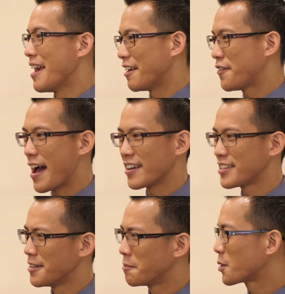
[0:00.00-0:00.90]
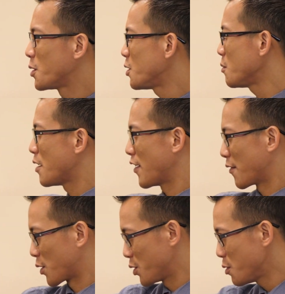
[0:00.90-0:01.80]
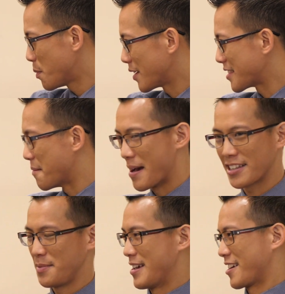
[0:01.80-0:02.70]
In fact, could you do me a favor? Could you pass that back to me